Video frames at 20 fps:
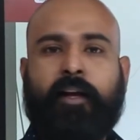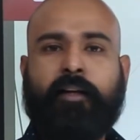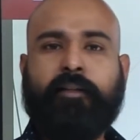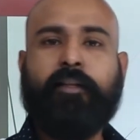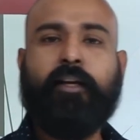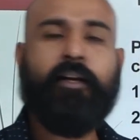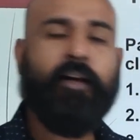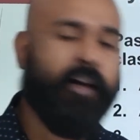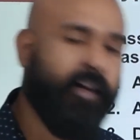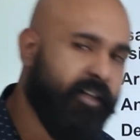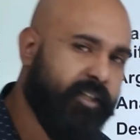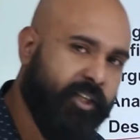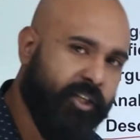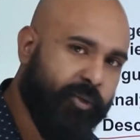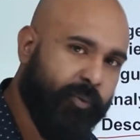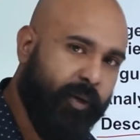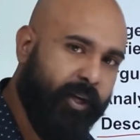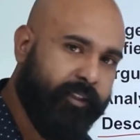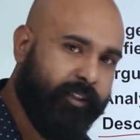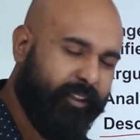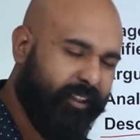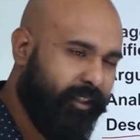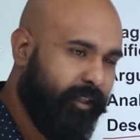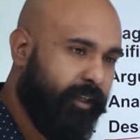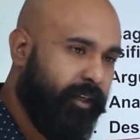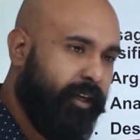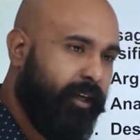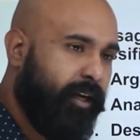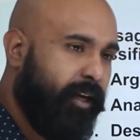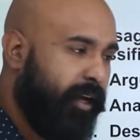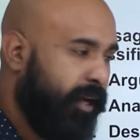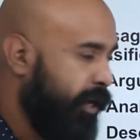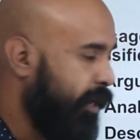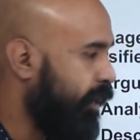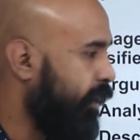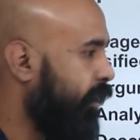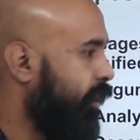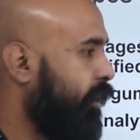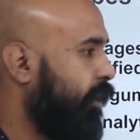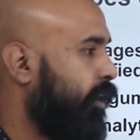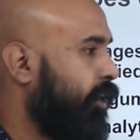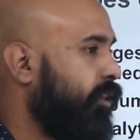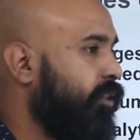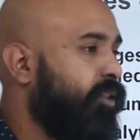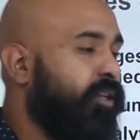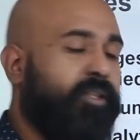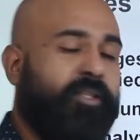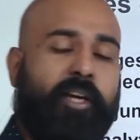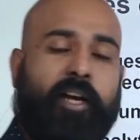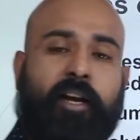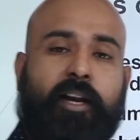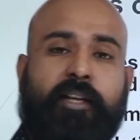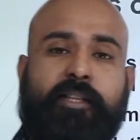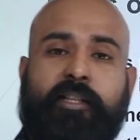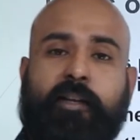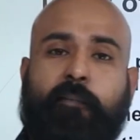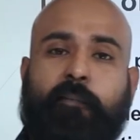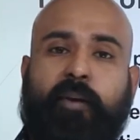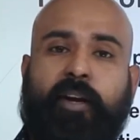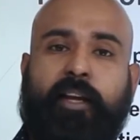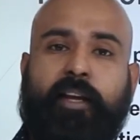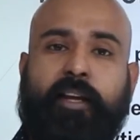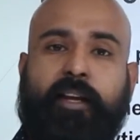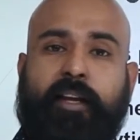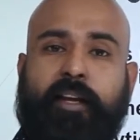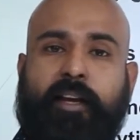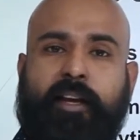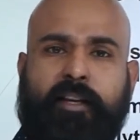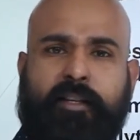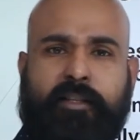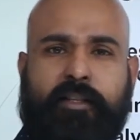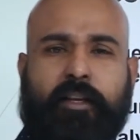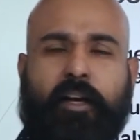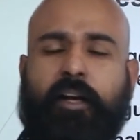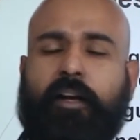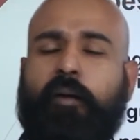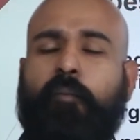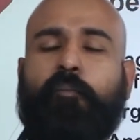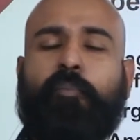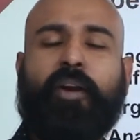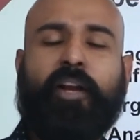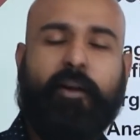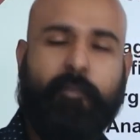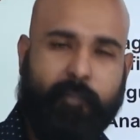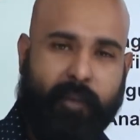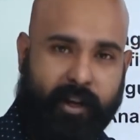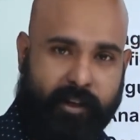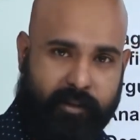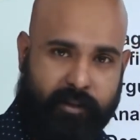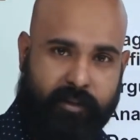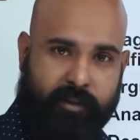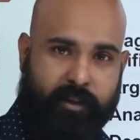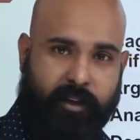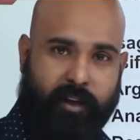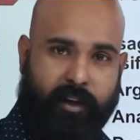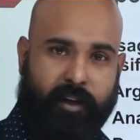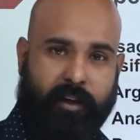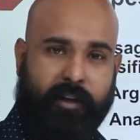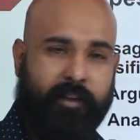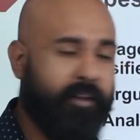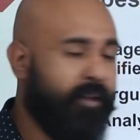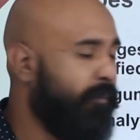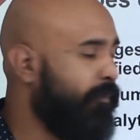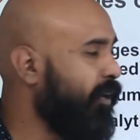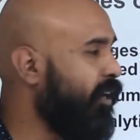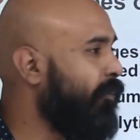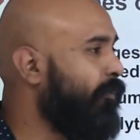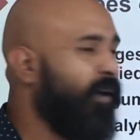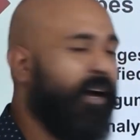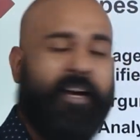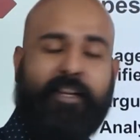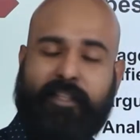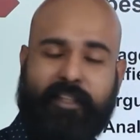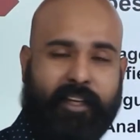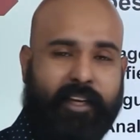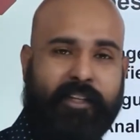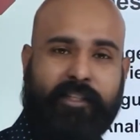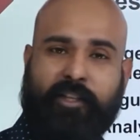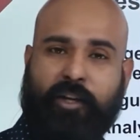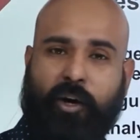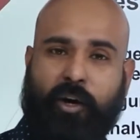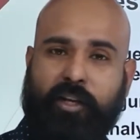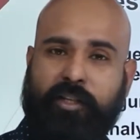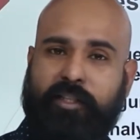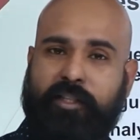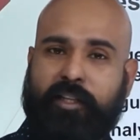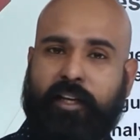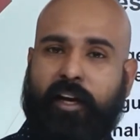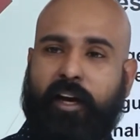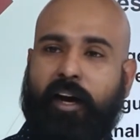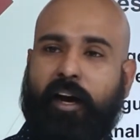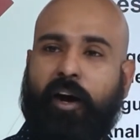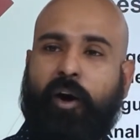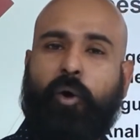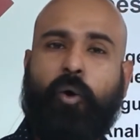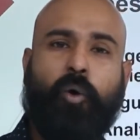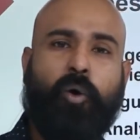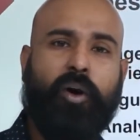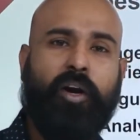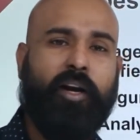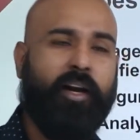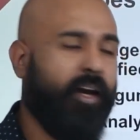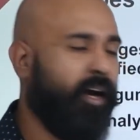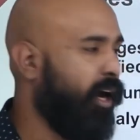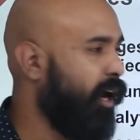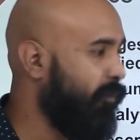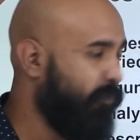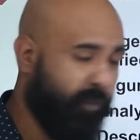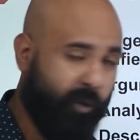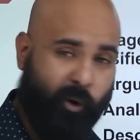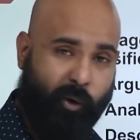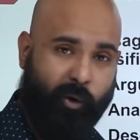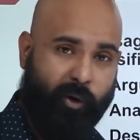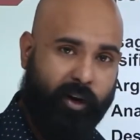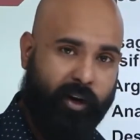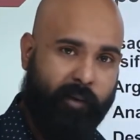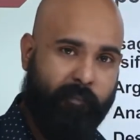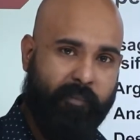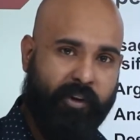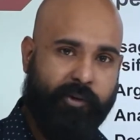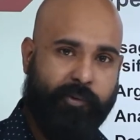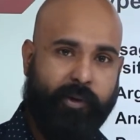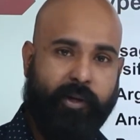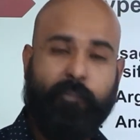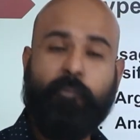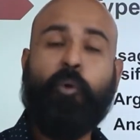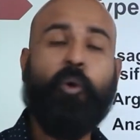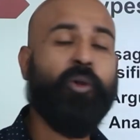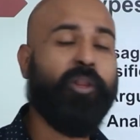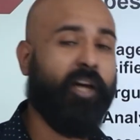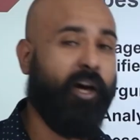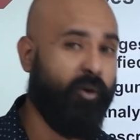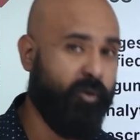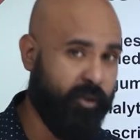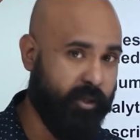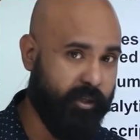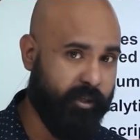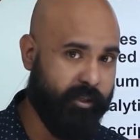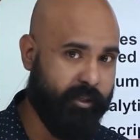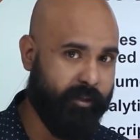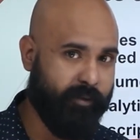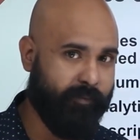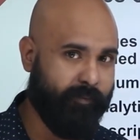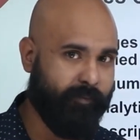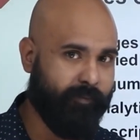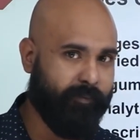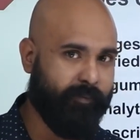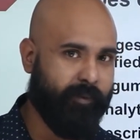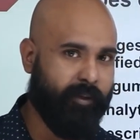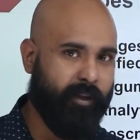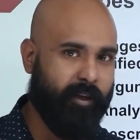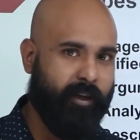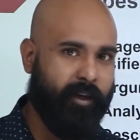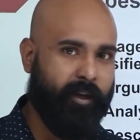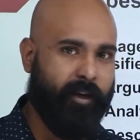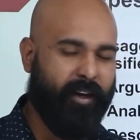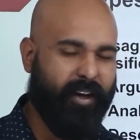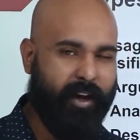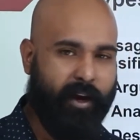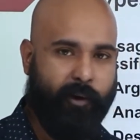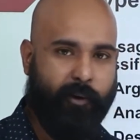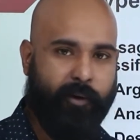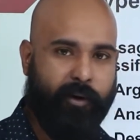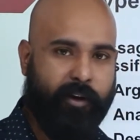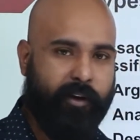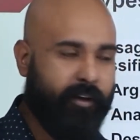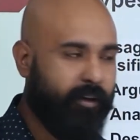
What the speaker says: the current situation in the General Assembly is a complete mess. The bill passing has caused a whole uproar between both houses. Now,